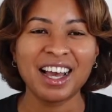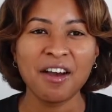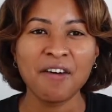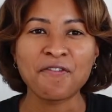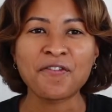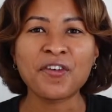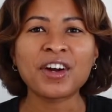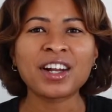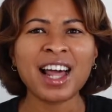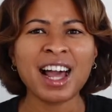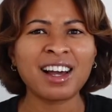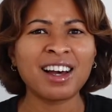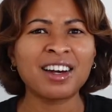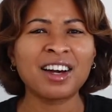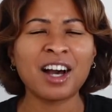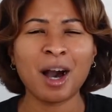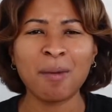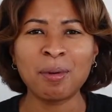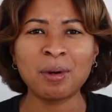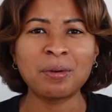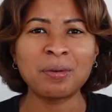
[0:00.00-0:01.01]
for like a
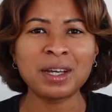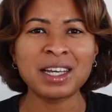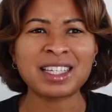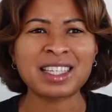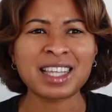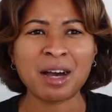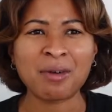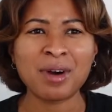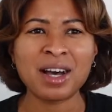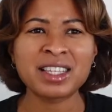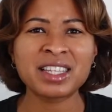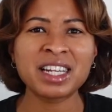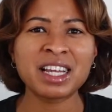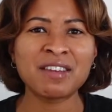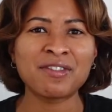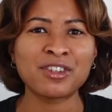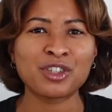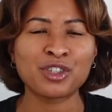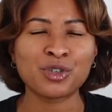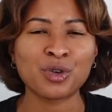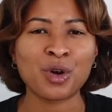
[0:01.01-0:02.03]
couple weeks I wasn't
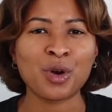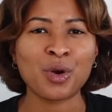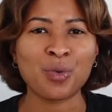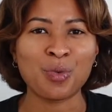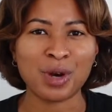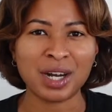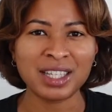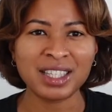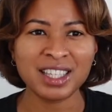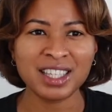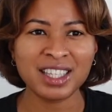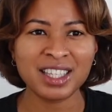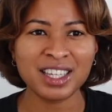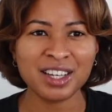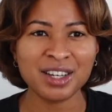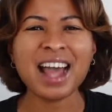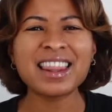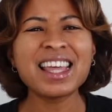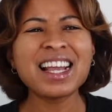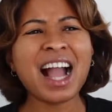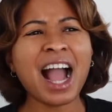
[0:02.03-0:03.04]
even sure what to do.
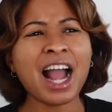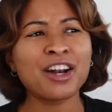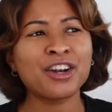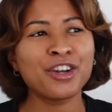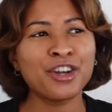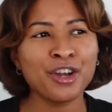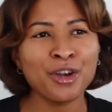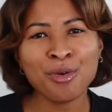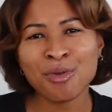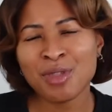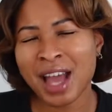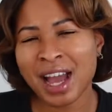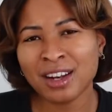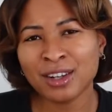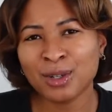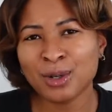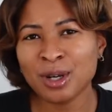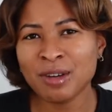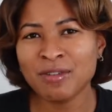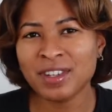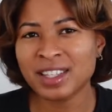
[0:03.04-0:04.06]
I think I knew that
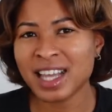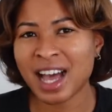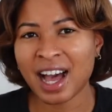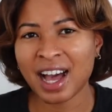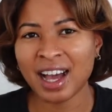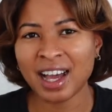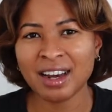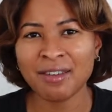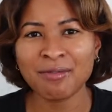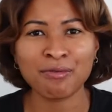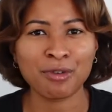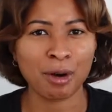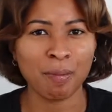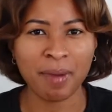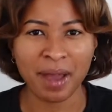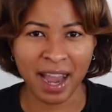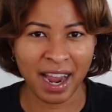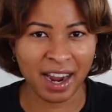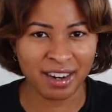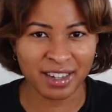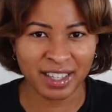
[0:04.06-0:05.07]
Louis Vuitton
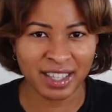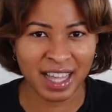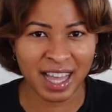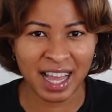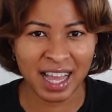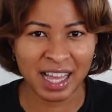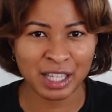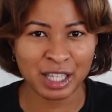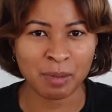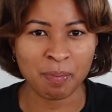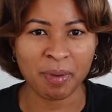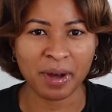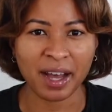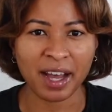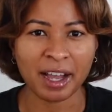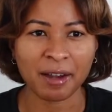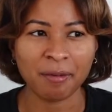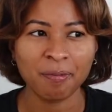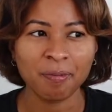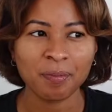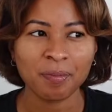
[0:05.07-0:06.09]
repairs things,
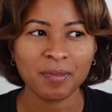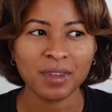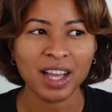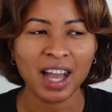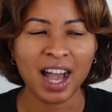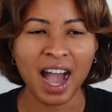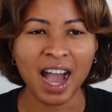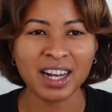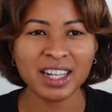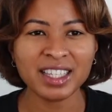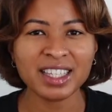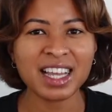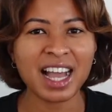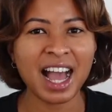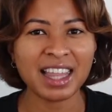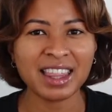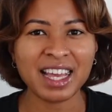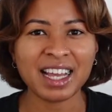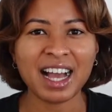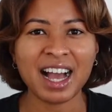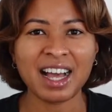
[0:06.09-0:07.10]
but honestly, I
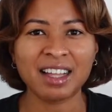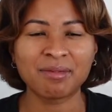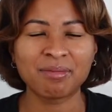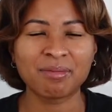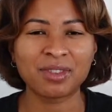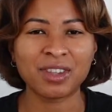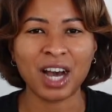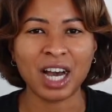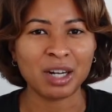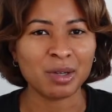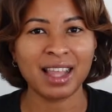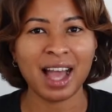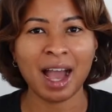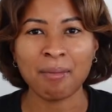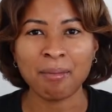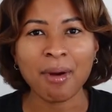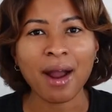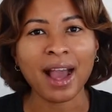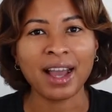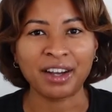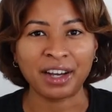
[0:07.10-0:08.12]
think I thought
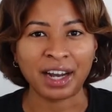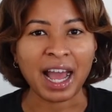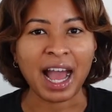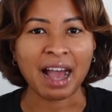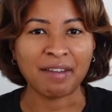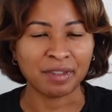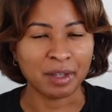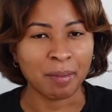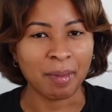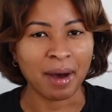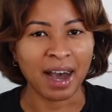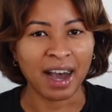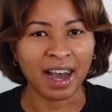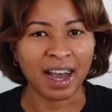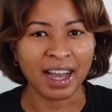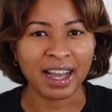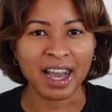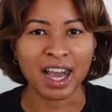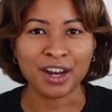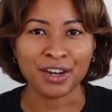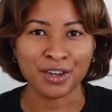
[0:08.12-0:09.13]
I'm probably gonna have to
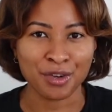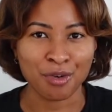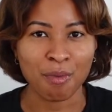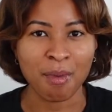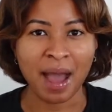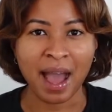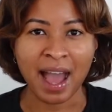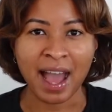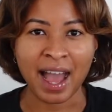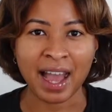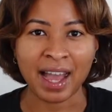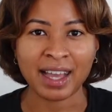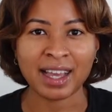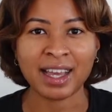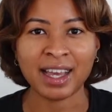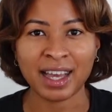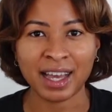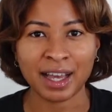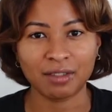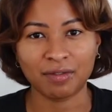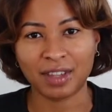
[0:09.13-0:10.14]
buy a new bag
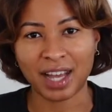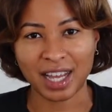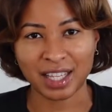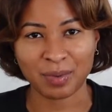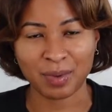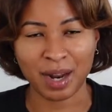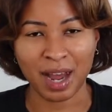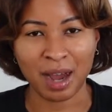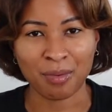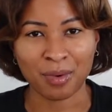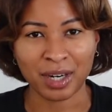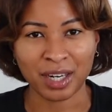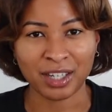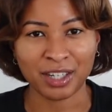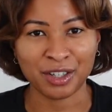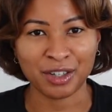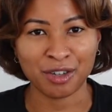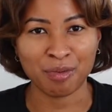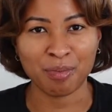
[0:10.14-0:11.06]
if that's what I want to do.